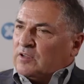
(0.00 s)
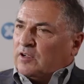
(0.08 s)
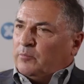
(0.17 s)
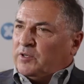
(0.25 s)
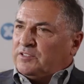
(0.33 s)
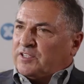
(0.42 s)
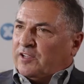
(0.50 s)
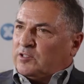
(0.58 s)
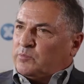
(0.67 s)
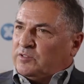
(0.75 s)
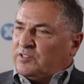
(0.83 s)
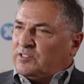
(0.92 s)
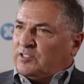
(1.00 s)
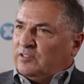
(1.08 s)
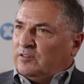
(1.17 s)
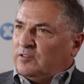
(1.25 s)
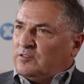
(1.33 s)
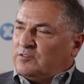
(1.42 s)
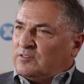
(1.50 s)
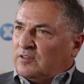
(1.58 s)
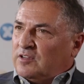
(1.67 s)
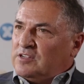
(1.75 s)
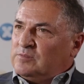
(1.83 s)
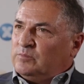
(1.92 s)
Company's cash position is,
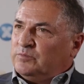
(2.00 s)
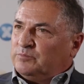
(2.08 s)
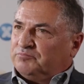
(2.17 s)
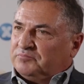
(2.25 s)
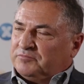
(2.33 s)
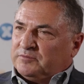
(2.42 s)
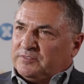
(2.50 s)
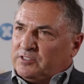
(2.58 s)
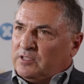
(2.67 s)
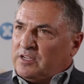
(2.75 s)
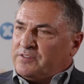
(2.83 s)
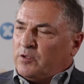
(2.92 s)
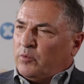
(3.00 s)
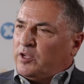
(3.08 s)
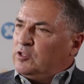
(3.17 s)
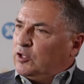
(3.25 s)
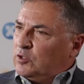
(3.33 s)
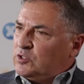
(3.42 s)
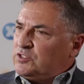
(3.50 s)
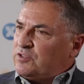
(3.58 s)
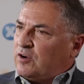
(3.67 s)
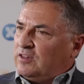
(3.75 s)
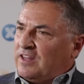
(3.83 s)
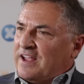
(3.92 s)
I think we closed
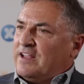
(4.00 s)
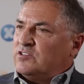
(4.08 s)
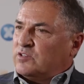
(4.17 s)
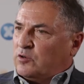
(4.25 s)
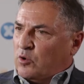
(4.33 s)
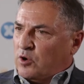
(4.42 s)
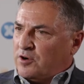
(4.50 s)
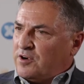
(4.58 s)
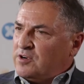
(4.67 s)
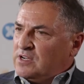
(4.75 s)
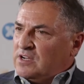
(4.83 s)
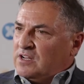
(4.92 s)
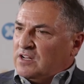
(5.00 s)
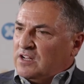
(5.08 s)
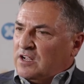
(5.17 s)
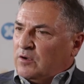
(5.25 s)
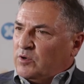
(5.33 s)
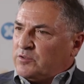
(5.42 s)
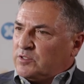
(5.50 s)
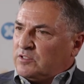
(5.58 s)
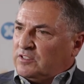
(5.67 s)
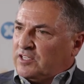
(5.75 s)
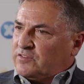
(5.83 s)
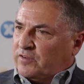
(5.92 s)
our last quarter, which was
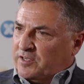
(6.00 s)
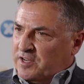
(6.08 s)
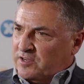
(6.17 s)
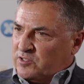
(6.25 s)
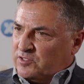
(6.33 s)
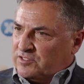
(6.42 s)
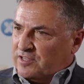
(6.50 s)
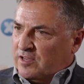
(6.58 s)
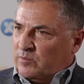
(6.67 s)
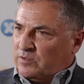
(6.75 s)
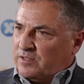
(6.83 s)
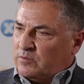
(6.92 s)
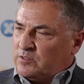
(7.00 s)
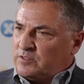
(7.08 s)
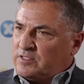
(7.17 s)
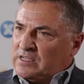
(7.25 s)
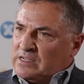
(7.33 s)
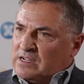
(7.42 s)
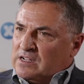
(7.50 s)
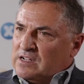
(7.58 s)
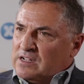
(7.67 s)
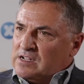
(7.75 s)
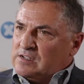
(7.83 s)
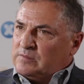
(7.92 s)
the last financial statement that
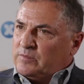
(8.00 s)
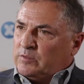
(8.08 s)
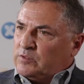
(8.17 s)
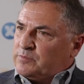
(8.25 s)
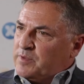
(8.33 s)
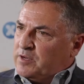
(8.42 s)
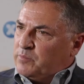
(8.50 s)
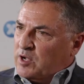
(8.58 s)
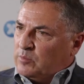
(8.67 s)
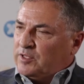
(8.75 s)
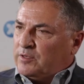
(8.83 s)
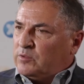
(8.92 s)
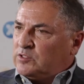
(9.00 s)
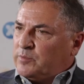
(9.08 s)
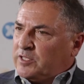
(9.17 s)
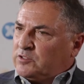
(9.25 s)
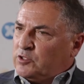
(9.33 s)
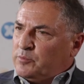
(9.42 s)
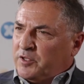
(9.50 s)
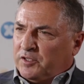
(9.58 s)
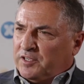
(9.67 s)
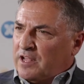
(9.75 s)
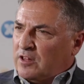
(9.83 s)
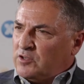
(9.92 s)
was made public, was about $2
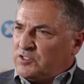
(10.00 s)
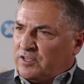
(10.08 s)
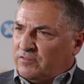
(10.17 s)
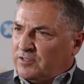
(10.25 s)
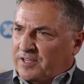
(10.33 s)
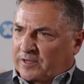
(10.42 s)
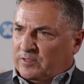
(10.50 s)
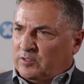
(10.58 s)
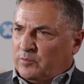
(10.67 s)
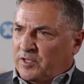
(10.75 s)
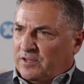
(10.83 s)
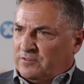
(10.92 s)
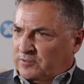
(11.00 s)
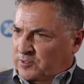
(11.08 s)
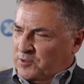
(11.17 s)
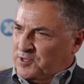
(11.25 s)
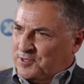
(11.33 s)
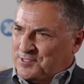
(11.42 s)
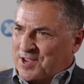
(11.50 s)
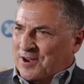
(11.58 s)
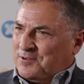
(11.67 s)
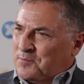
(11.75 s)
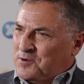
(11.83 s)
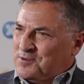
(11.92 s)
million, give or take a little bit. I don't know the
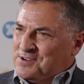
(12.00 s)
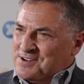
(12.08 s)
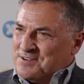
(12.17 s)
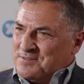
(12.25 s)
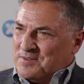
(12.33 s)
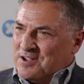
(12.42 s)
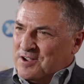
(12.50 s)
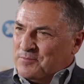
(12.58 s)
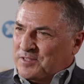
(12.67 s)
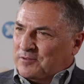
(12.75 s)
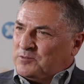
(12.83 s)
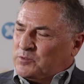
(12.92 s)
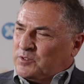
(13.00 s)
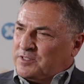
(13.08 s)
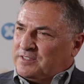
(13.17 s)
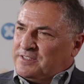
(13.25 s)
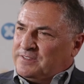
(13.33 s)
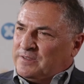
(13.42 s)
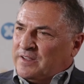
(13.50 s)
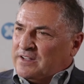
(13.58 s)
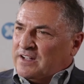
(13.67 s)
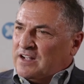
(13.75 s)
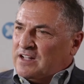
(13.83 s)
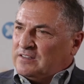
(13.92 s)
exact number, but that was what the
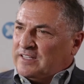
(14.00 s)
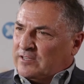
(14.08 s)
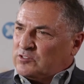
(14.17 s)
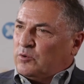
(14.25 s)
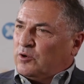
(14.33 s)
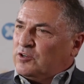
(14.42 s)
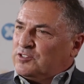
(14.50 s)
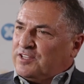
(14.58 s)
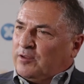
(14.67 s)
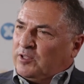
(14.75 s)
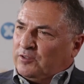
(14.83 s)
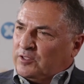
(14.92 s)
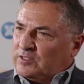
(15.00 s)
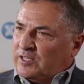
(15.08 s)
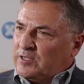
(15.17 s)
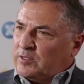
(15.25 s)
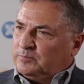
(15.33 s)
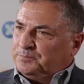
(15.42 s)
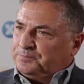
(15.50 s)
last quarter statement looked like.